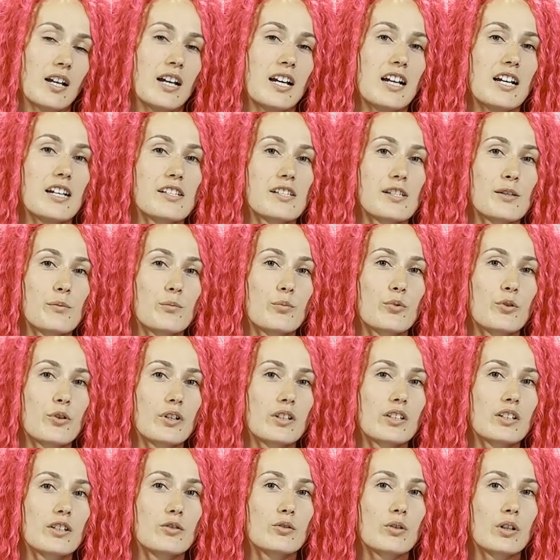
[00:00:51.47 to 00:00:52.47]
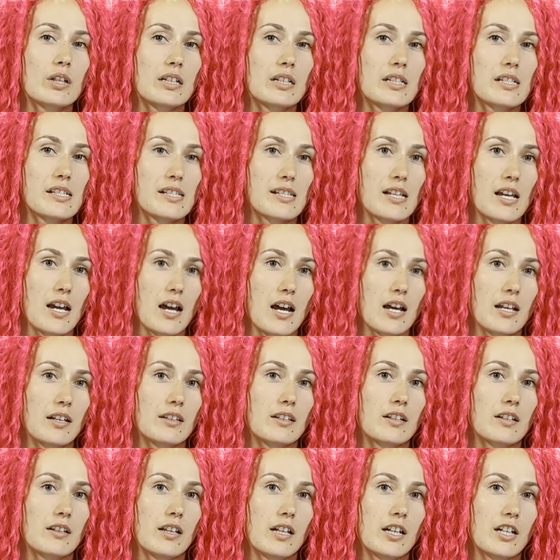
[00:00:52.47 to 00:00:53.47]
It's important to understand
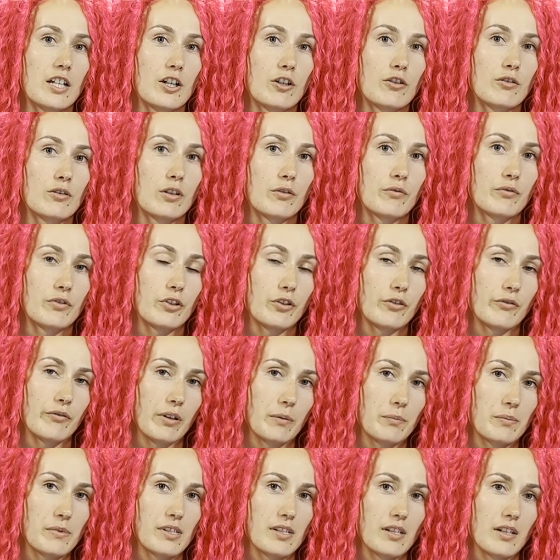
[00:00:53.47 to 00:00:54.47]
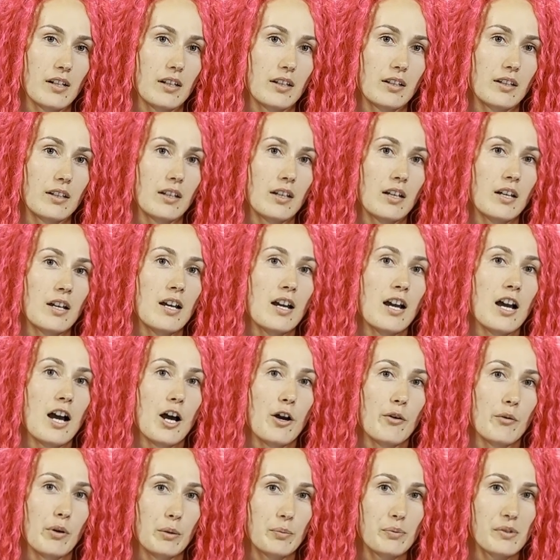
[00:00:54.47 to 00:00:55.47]
the layout of your website.
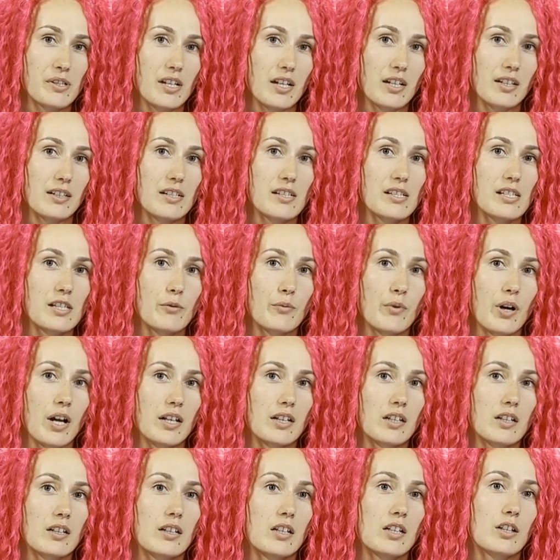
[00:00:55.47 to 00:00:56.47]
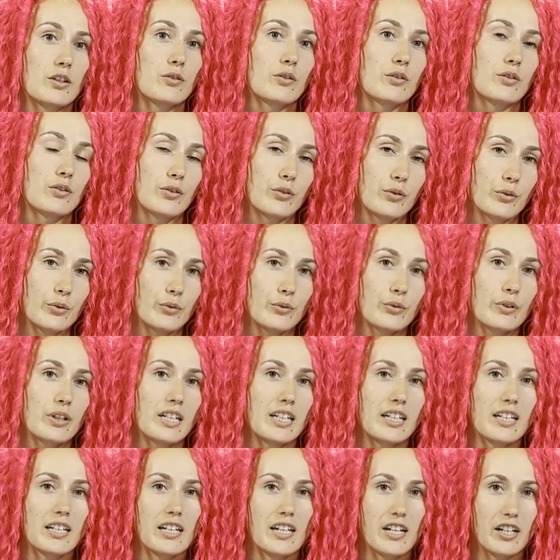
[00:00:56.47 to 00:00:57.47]
A website is divided into two
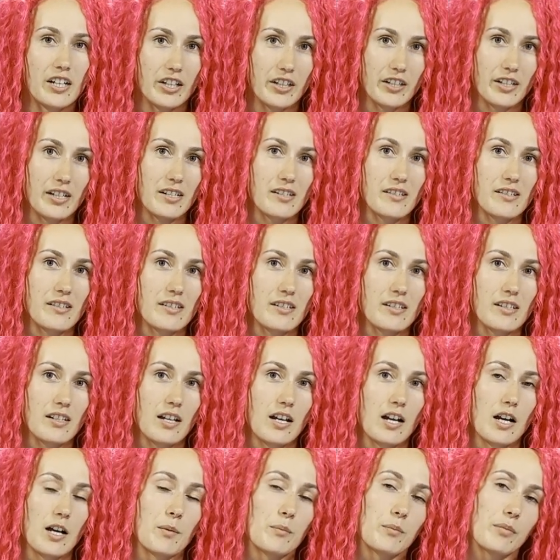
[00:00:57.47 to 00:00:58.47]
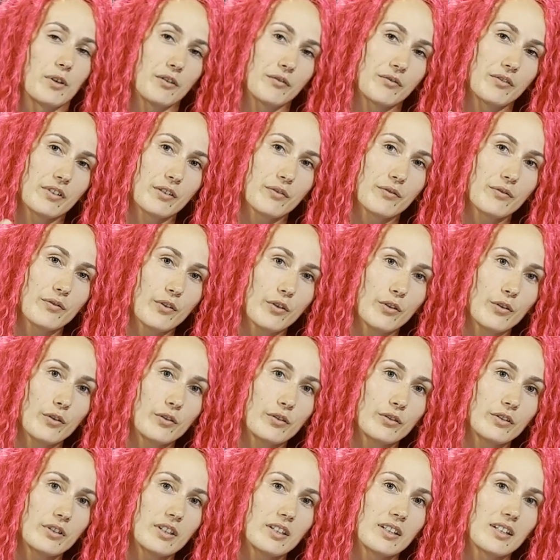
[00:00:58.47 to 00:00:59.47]
key areas, above the
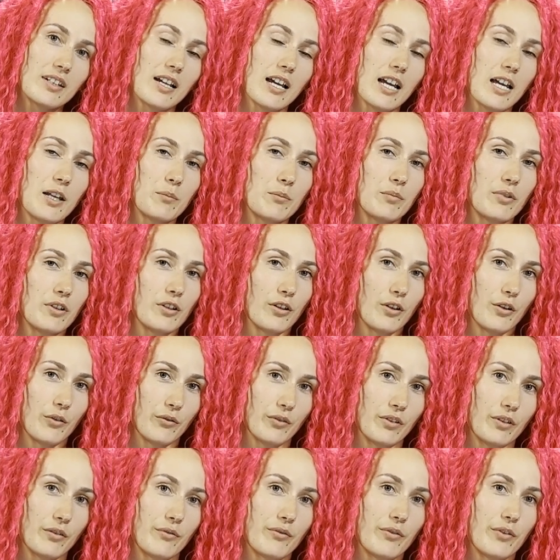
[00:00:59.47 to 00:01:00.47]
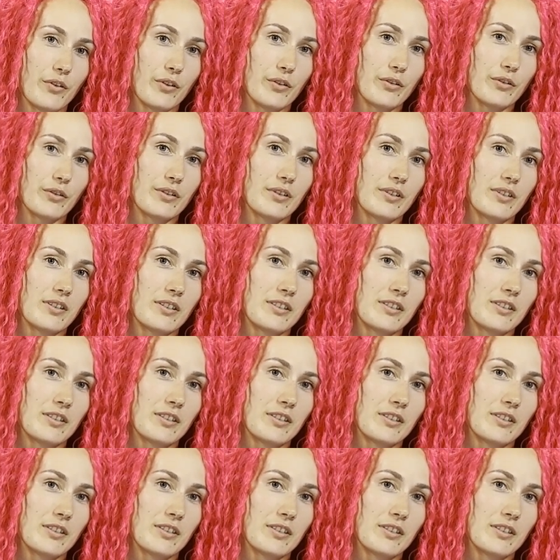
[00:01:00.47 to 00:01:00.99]
fold and below the fold.